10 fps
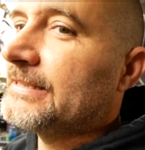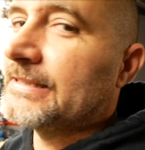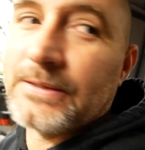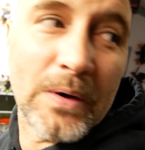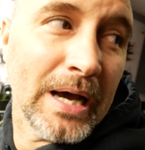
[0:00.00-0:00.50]

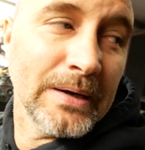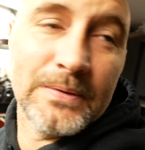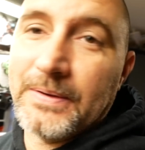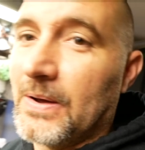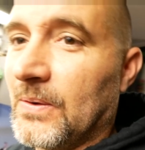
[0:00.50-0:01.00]
So I
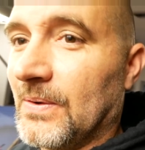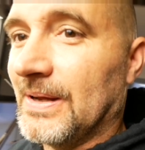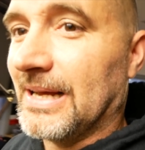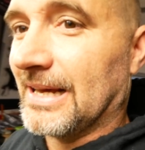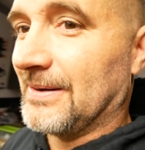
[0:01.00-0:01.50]
don't
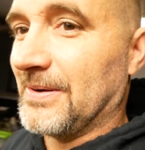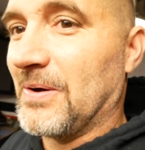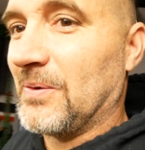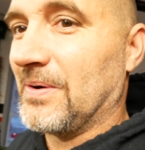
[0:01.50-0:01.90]
know